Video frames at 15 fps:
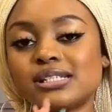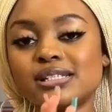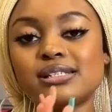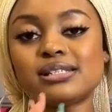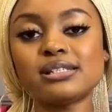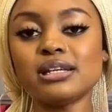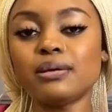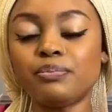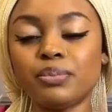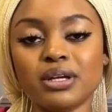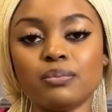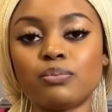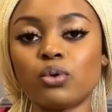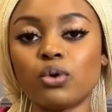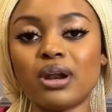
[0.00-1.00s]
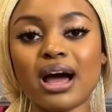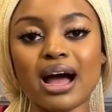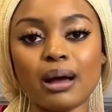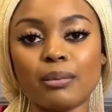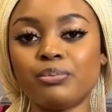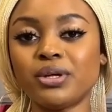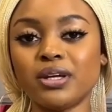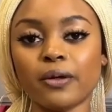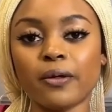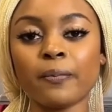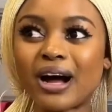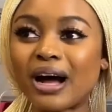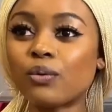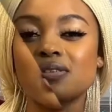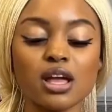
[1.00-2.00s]
see people happy.
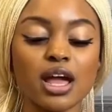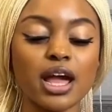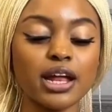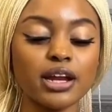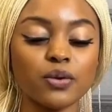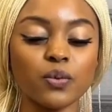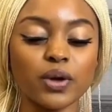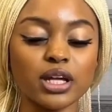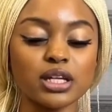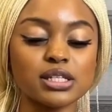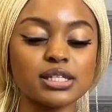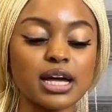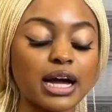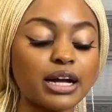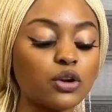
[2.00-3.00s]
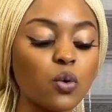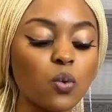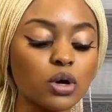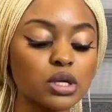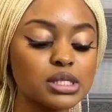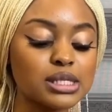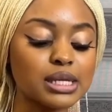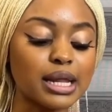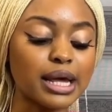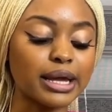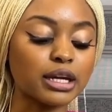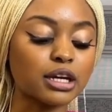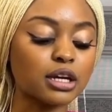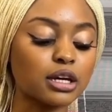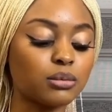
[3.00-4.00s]
Anyways, I don't want to,
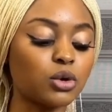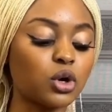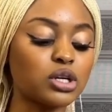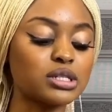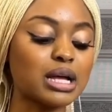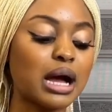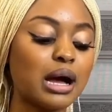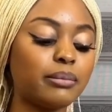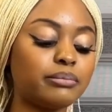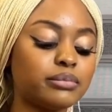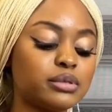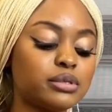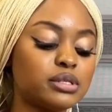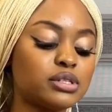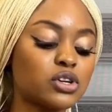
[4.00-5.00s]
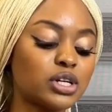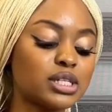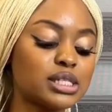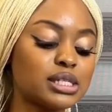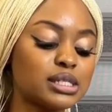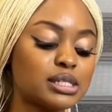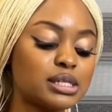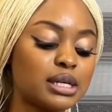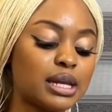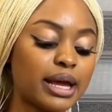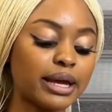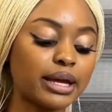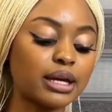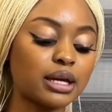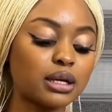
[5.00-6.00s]
like, because I'm starting to
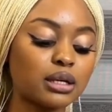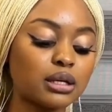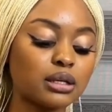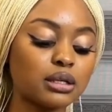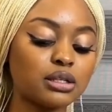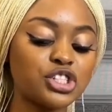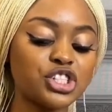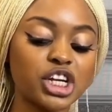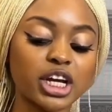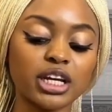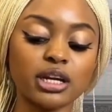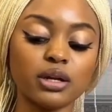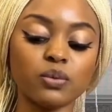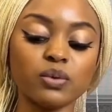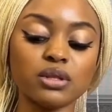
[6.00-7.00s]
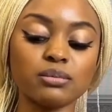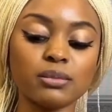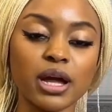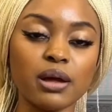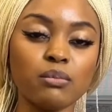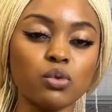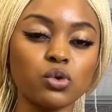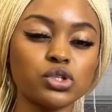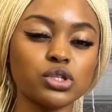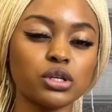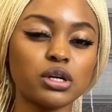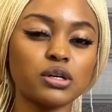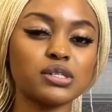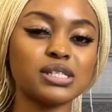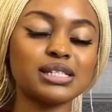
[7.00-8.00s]
like check in with my
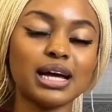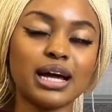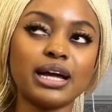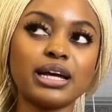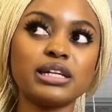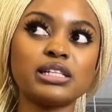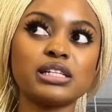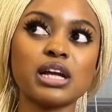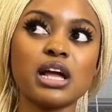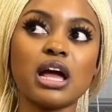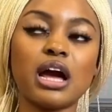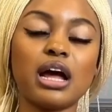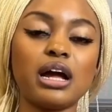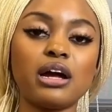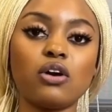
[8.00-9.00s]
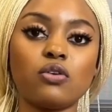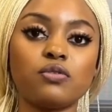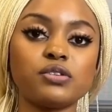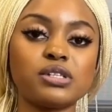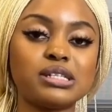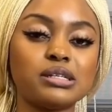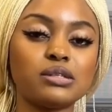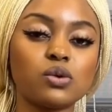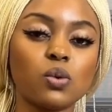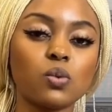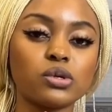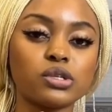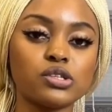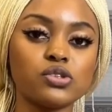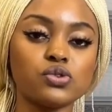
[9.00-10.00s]
emotional side. I obviously don't
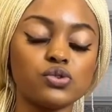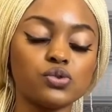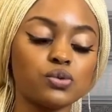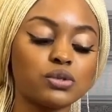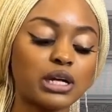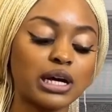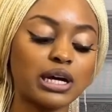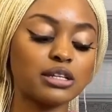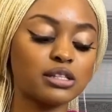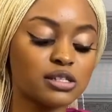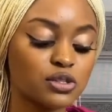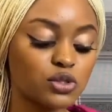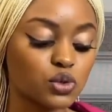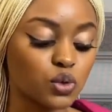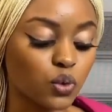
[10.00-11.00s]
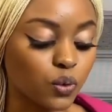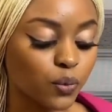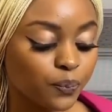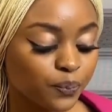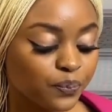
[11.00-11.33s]
want to do that, so